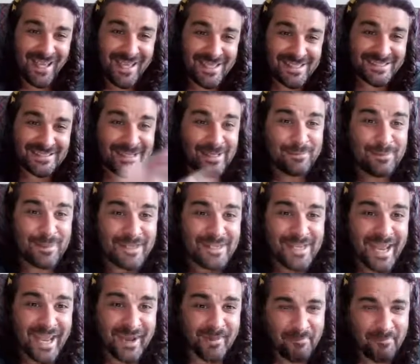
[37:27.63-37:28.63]
See you
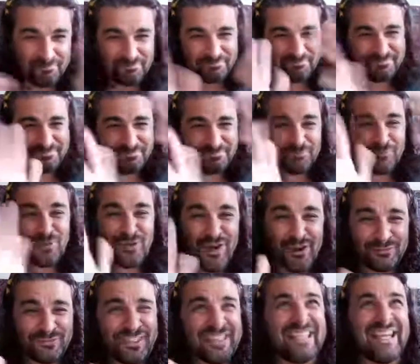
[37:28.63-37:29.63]
Monday. We're
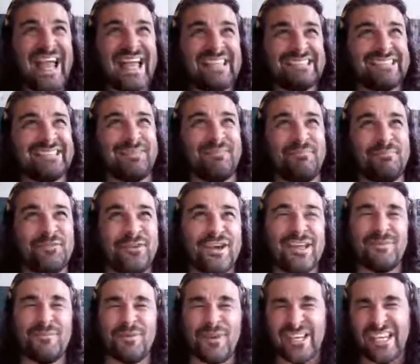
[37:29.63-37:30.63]
off to
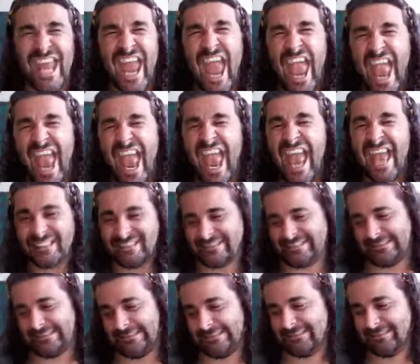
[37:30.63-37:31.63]
Glastonbury.
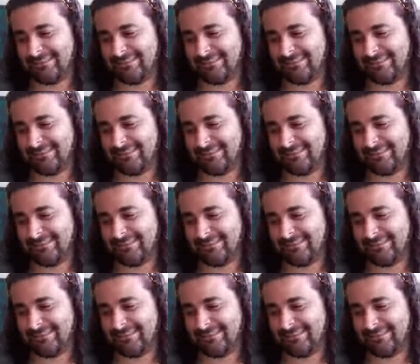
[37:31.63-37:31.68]
Yes.